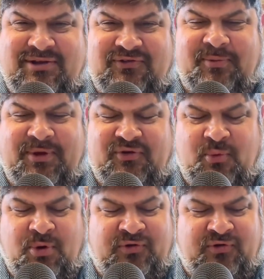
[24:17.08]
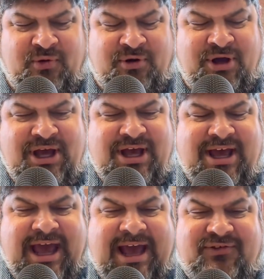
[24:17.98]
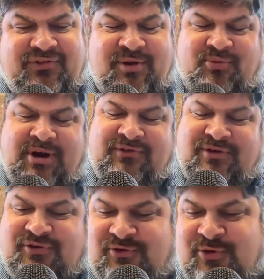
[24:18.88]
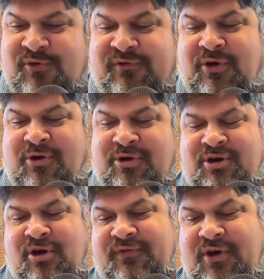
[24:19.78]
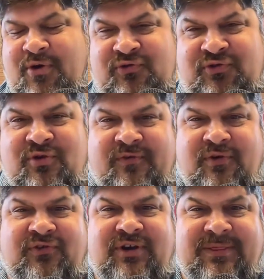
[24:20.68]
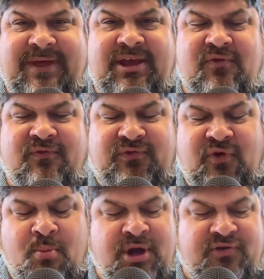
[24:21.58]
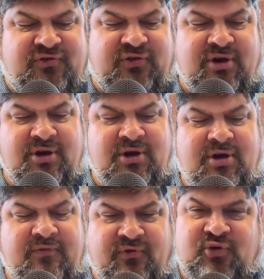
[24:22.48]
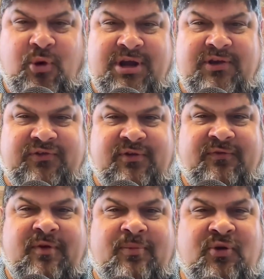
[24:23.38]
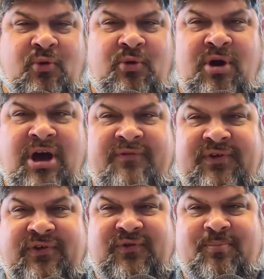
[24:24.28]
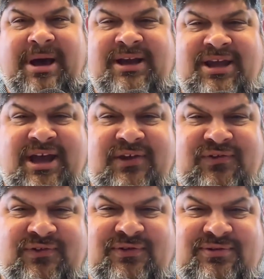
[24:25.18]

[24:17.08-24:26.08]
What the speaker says: Something to work toward. Excellent. President Aysegul, Florida Gulf Coast University, thank you so much for joining us on the From the Corner Office podcast.